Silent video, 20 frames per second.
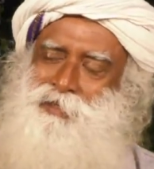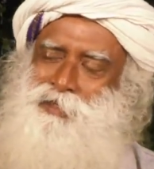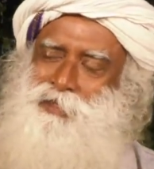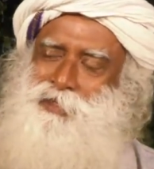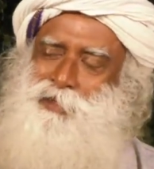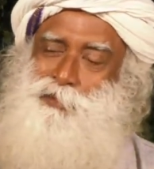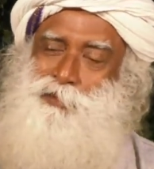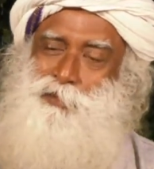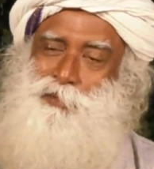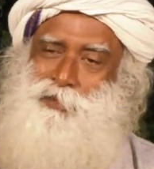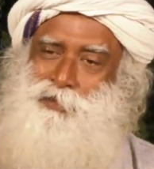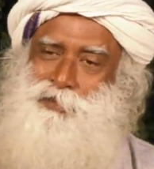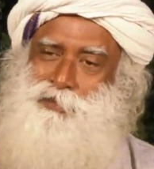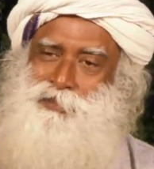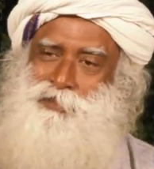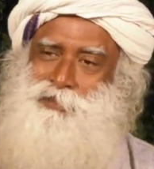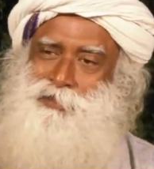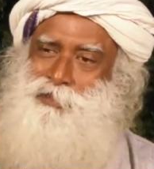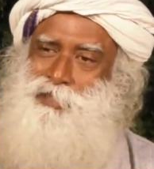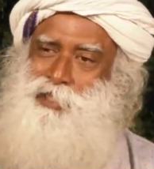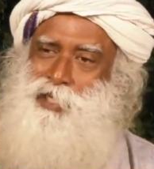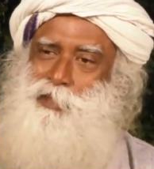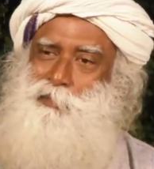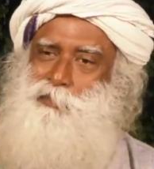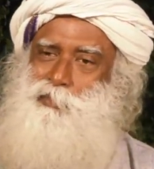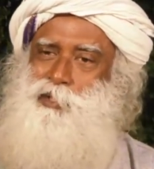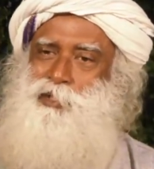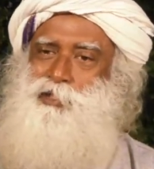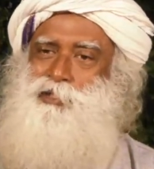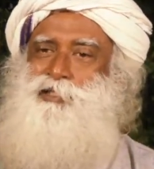Ignorance is
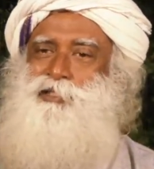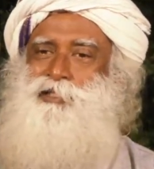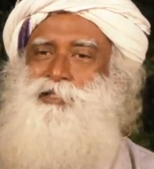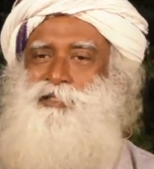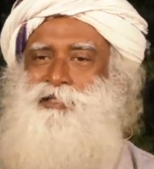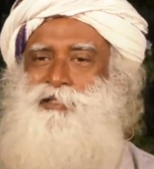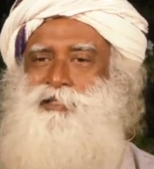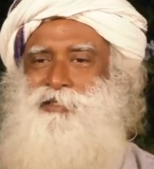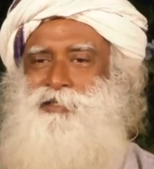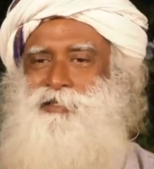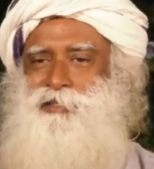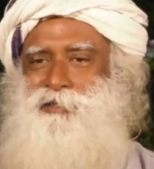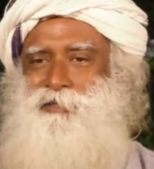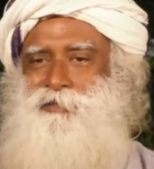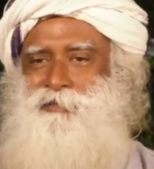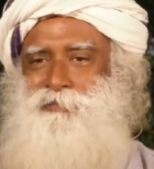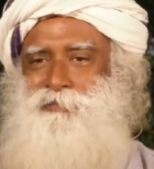not bliss,